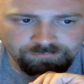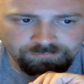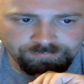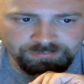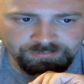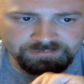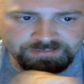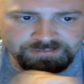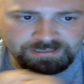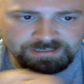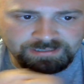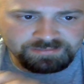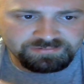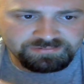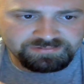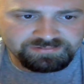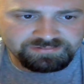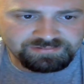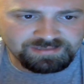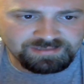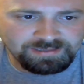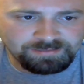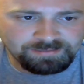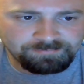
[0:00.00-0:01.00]
But that
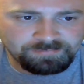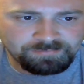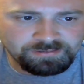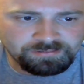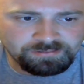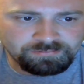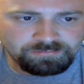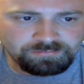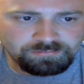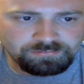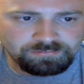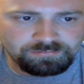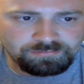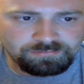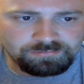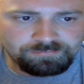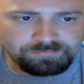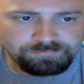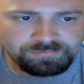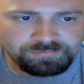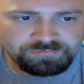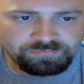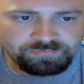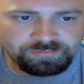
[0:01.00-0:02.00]
segment
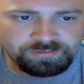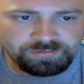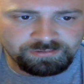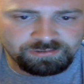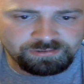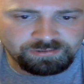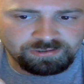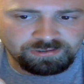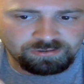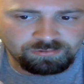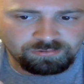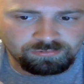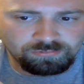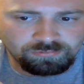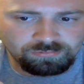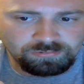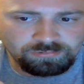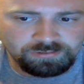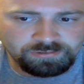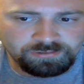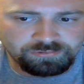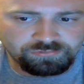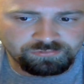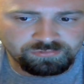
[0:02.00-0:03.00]
between
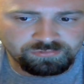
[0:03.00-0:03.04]
Cole and